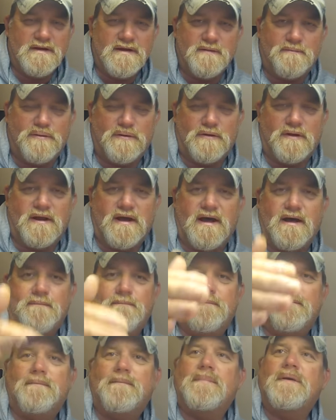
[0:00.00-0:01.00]
You pull it
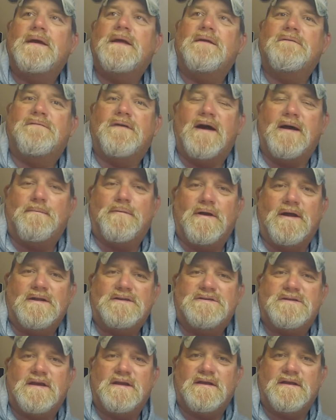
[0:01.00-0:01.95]
up, and it vibrates,